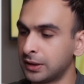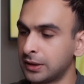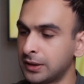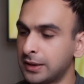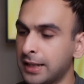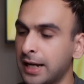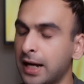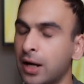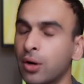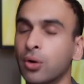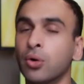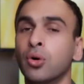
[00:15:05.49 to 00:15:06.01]

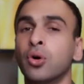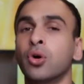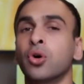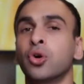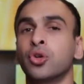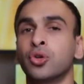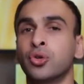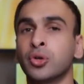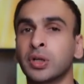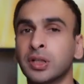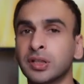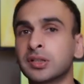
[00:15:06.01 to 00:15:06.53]
Now,
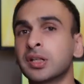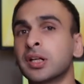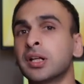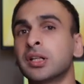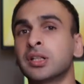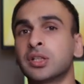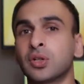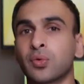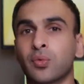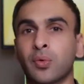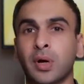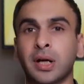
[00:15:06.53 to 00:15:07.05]
you can set it
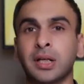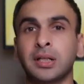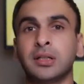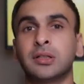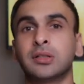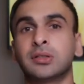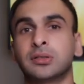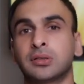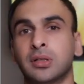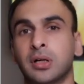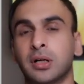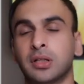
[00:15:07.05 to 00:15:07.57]
to ready to
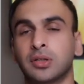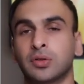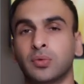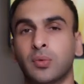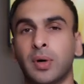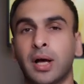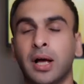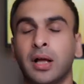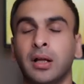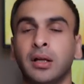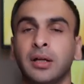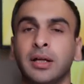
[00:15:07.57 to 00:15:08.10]
start as
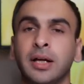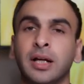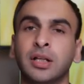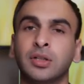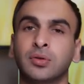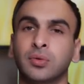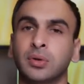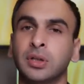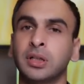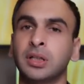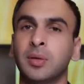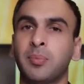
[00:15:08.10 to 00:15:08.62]
well. It's
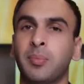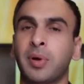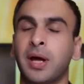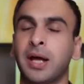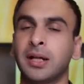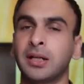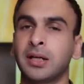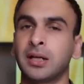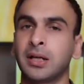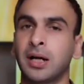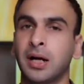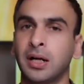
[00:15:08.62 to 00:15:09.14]
really
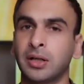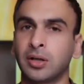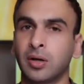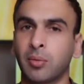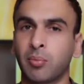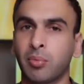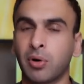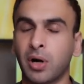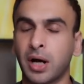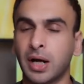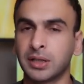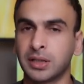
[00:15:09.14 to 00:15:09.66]
dependent on your
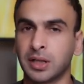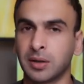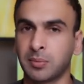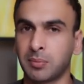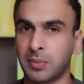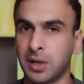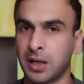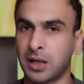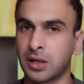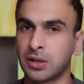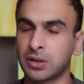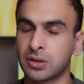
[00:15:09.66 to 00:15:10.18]
project
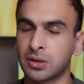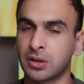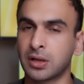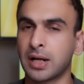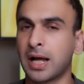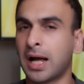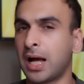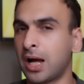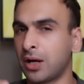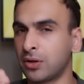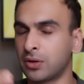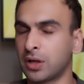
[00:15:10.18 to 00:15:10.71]
manager and
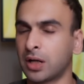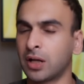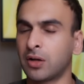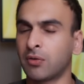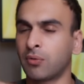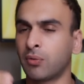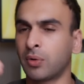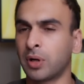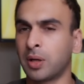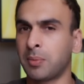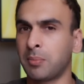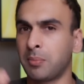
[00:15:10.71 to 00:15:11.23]
how you kind of
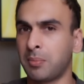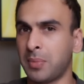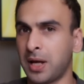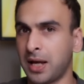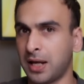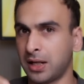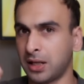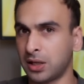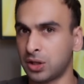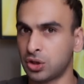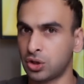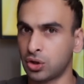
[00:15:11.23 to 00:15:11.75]
want to
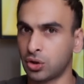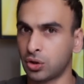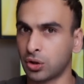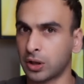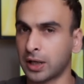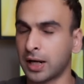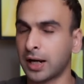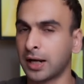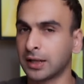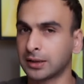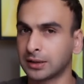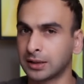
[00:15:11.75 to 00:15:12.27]
manage your
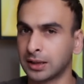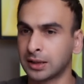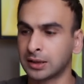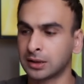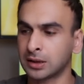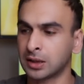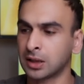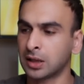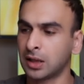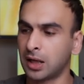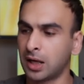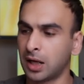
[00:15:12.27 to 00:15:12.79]
content
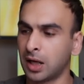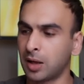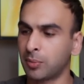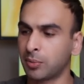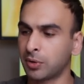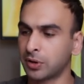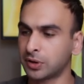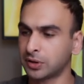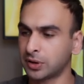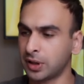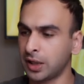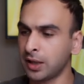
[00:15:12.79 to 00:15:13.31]

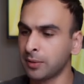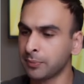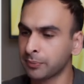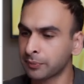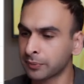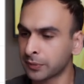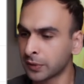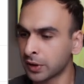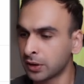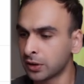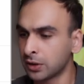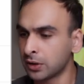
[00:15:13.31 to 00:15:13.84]
per se.
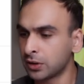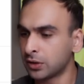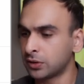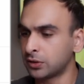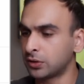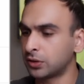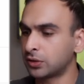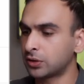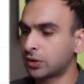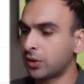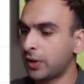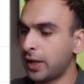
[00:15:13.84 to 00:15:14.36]

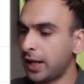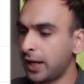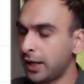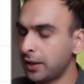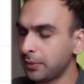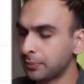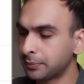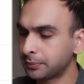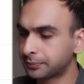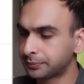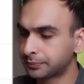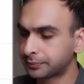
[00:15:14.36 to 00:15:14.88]
So let's go
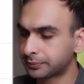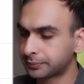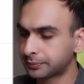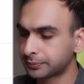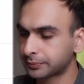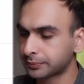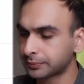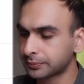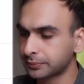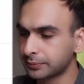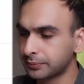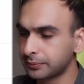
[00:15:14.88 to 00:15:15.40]
ahead,
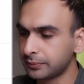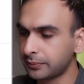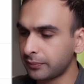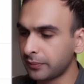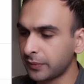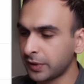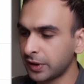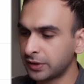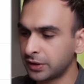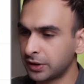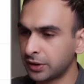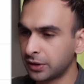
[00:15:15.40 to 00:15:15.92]

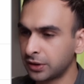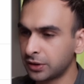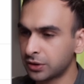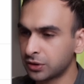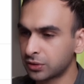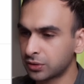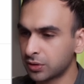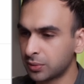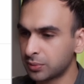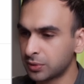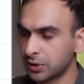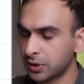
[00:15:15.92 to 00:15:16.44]
set our
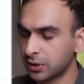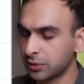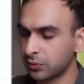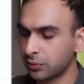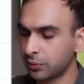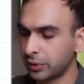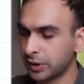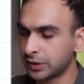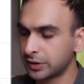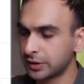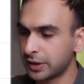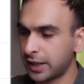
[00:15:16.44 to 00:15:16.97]
description
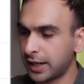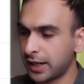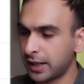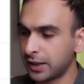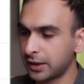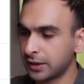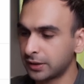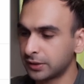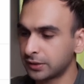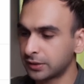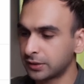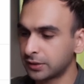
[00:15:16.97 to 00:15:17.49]
when
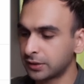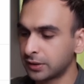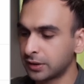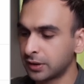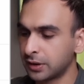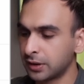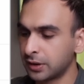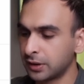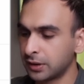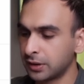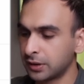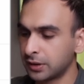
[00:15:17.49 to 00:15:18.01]
status
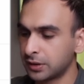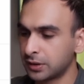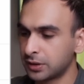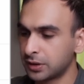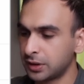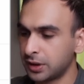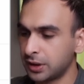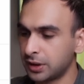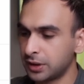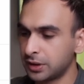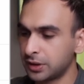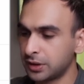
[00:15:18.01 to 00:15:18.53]

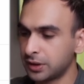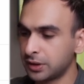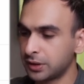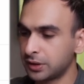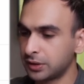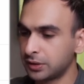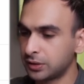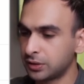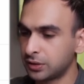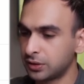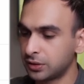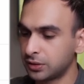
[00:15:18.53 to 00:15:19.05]

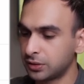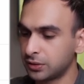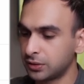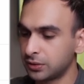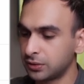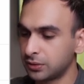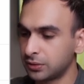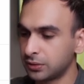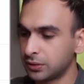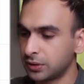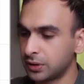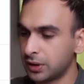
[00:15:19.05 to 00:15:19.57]
changes
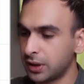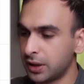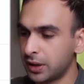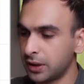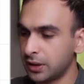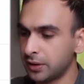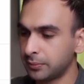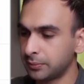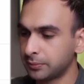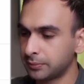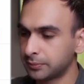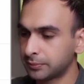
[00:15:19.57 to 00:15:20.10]
to
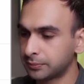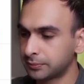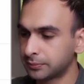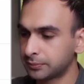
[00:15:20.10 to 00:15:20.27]
done.